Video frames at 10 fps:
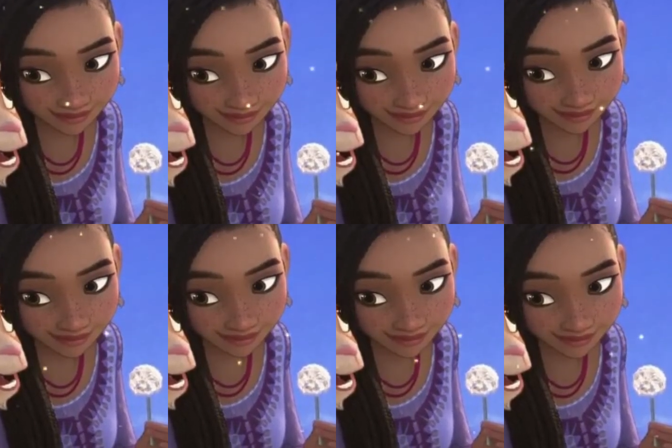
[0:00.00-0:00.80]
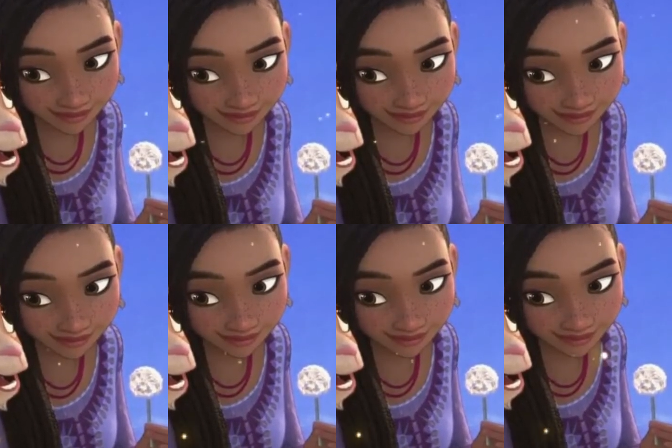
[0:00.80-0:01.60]
tradition with
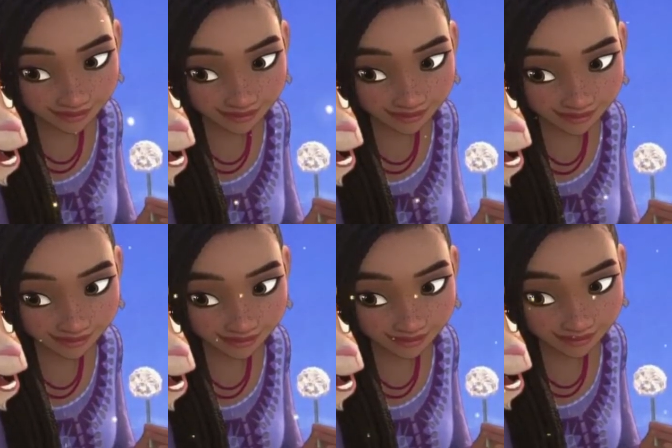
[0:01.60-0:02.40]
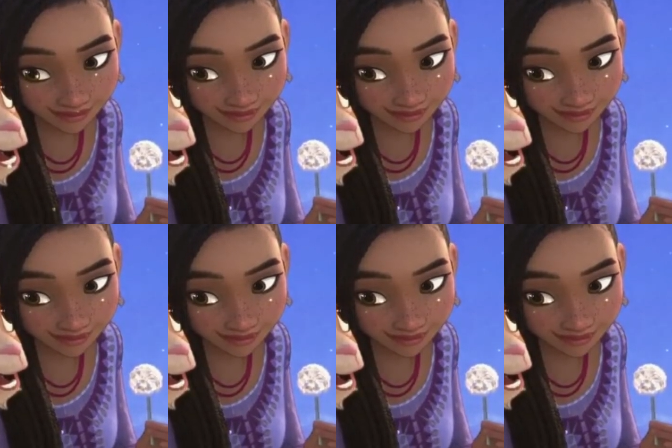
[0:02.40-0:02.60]
innovation, marking a